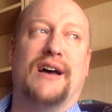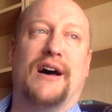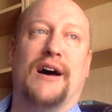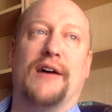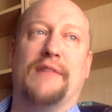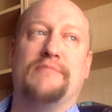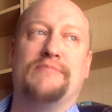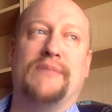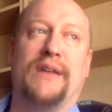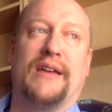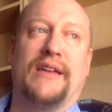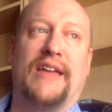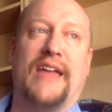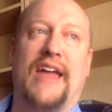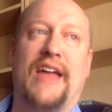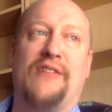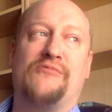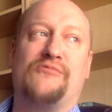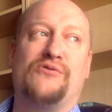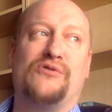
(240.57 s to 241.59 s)
I
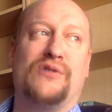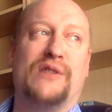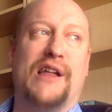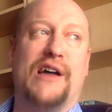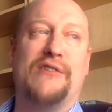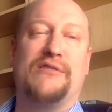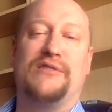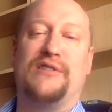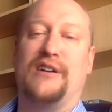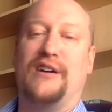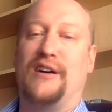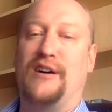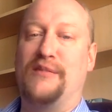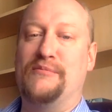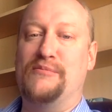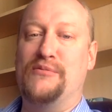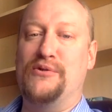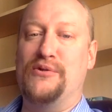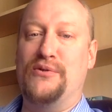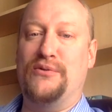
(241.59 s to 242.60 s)
can't rule out a
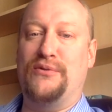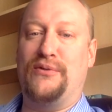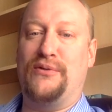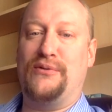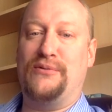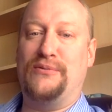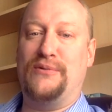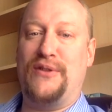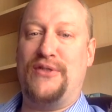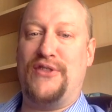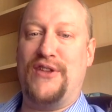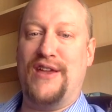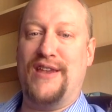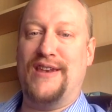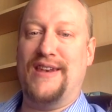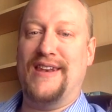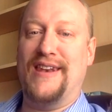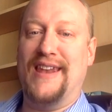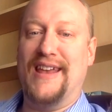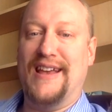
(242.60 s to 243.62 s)
move
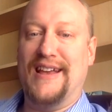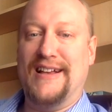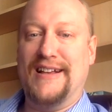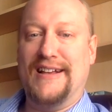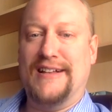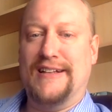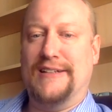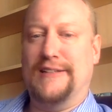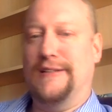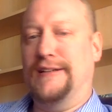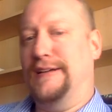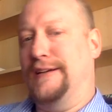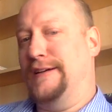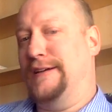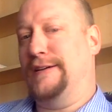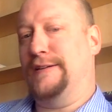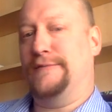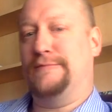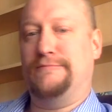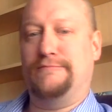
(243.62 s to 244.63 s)
within
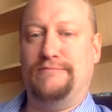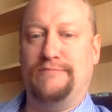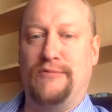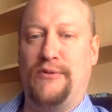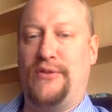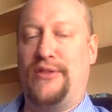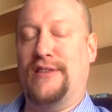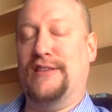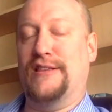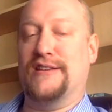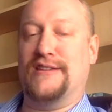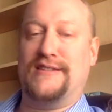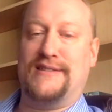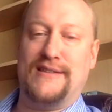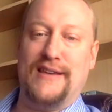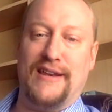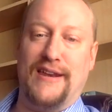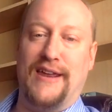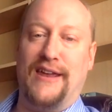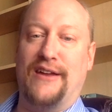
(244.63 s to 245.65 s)
the
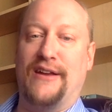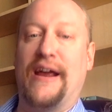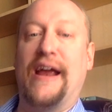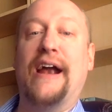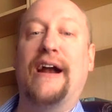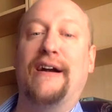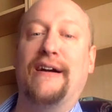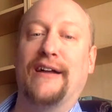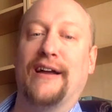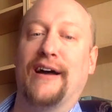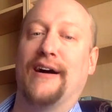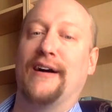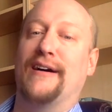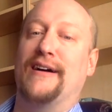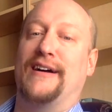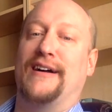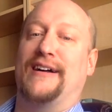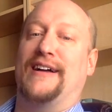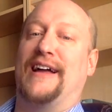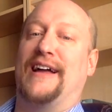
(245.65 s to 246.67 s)
city area
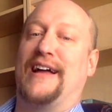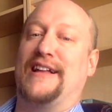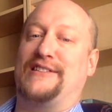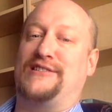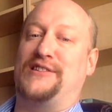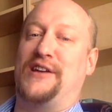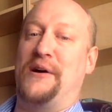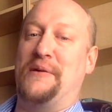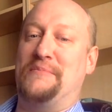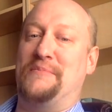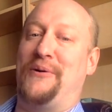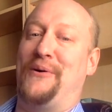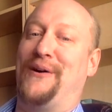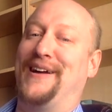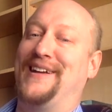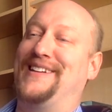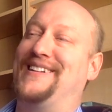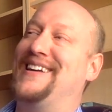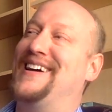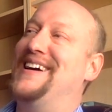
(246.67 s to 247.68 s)
at some
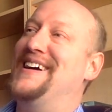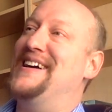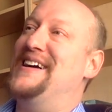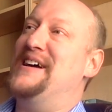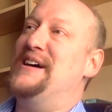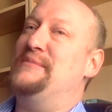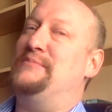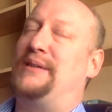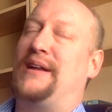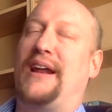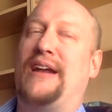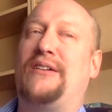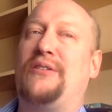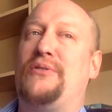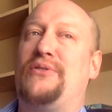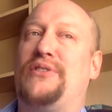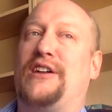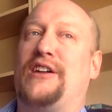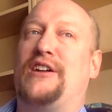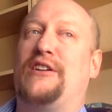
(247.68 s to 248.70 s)
point, but I
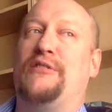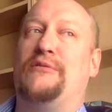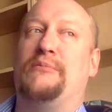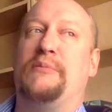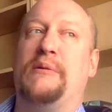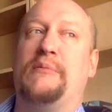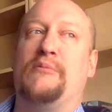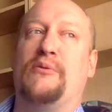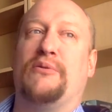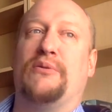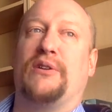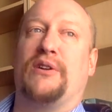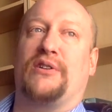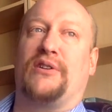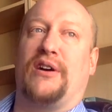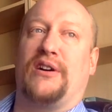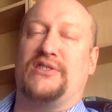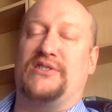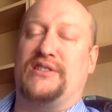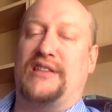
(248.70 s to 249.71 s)
don't think it will be moving
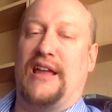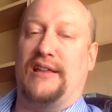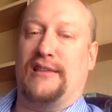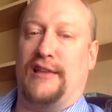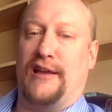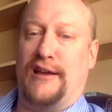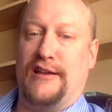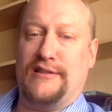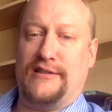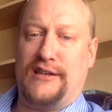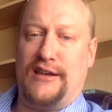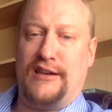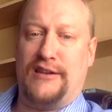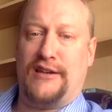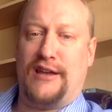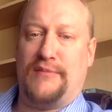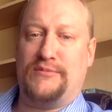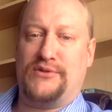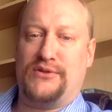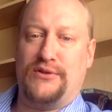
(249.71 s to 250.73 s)
across state lines
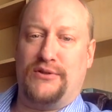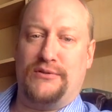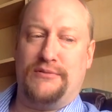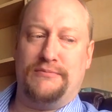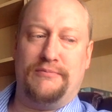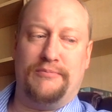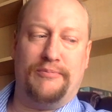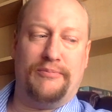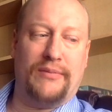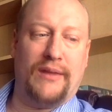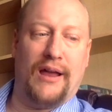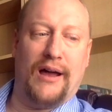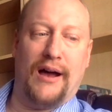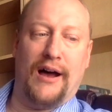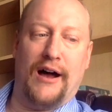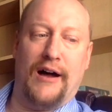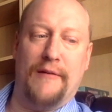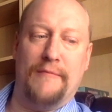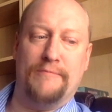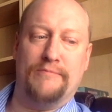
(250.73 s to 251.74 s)
anytime soon.
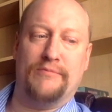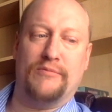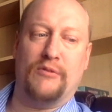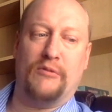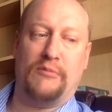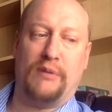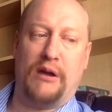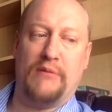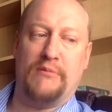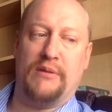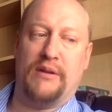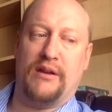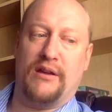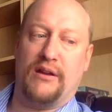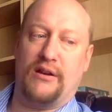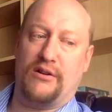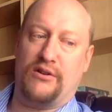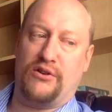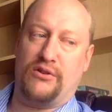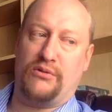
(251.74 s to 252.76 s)
We'll probably be
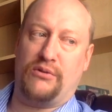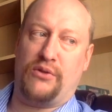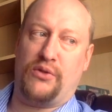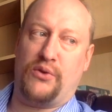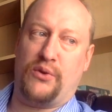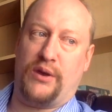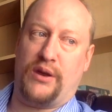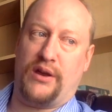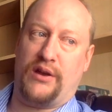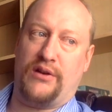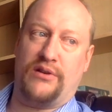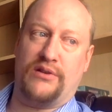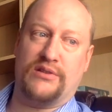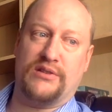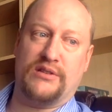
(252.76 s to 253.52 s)
here 2 or 3 years.